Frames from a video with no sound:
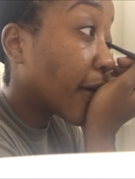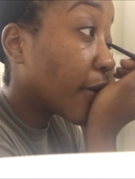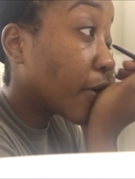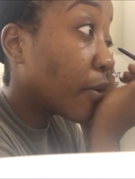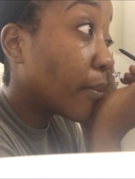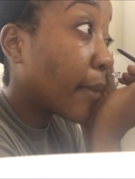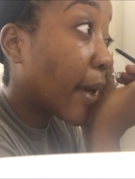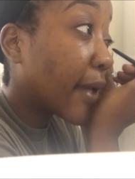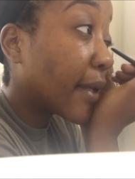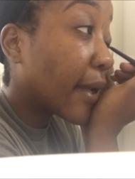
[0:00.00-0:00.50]
You
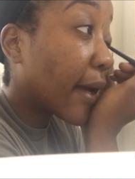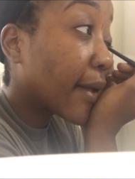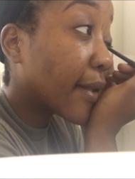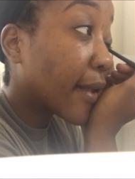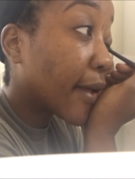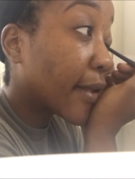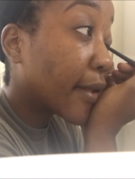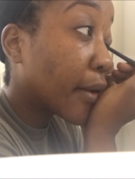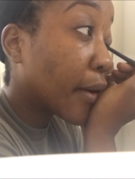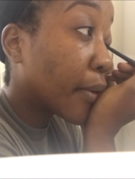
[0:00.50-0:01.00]
may not
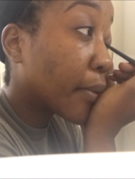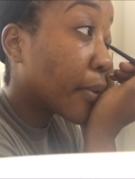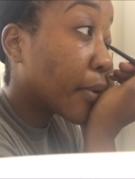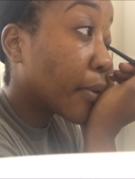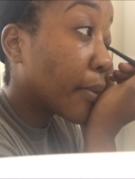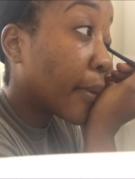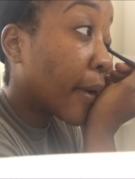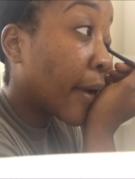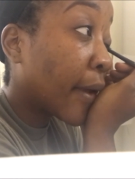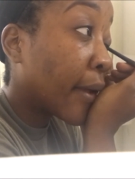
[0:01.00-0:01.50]
like your
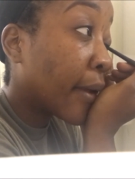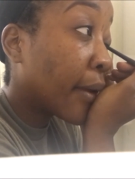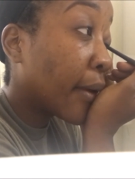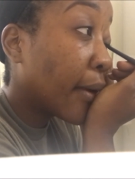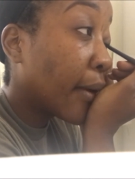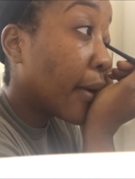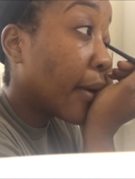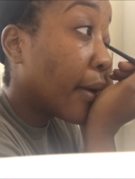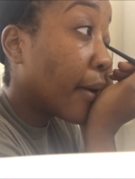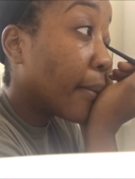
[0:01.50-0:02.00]
roommate,
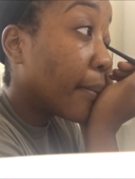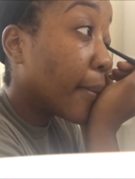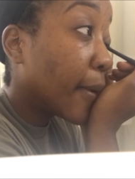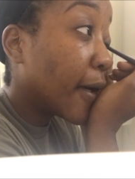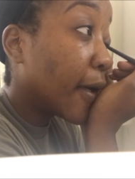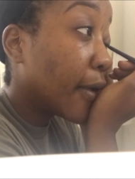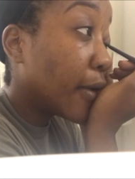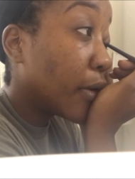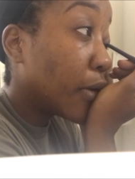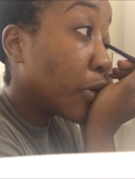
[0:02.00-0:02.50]

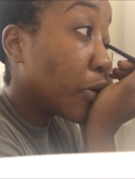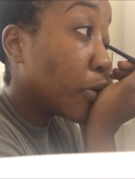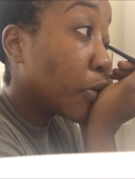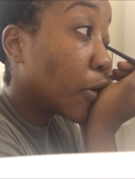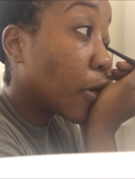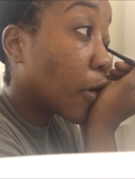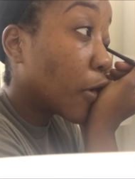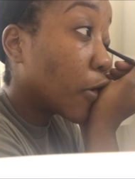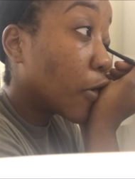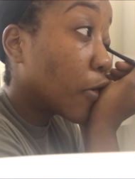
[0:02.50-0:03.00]
but you
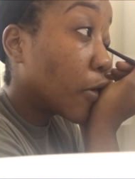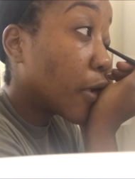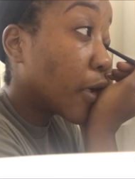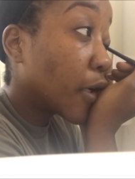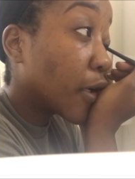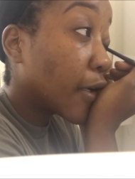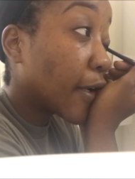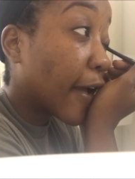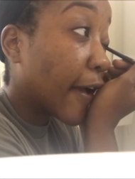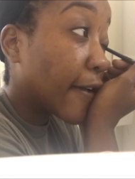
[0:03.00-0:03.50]
know you're
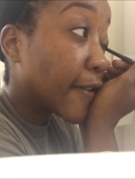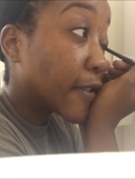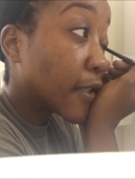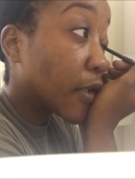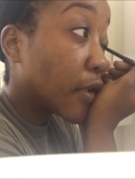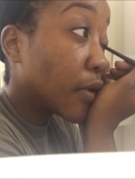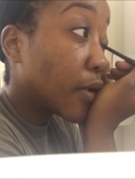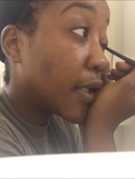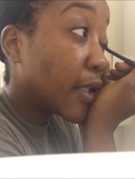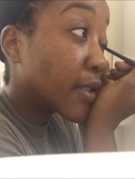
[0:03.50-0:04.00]
here now, so
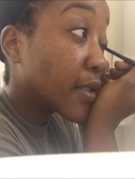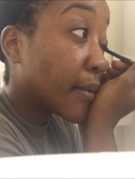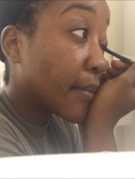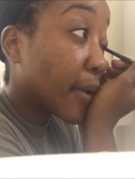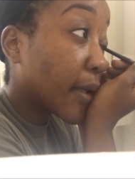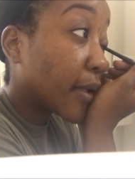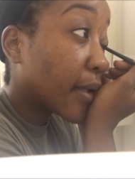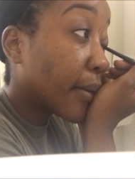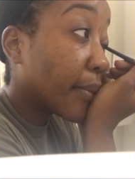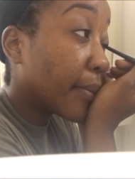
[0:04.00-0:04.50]
you need to
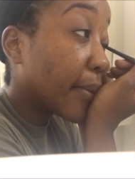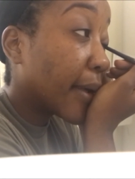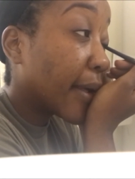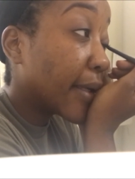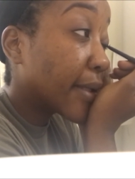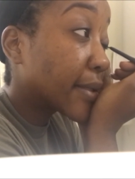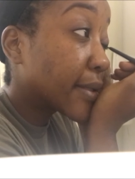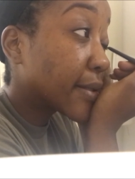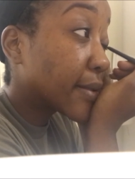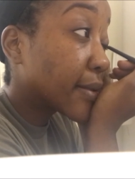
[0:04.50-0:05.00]
make the
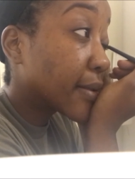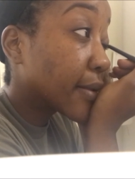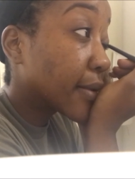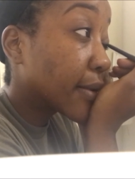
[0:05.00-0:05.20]
best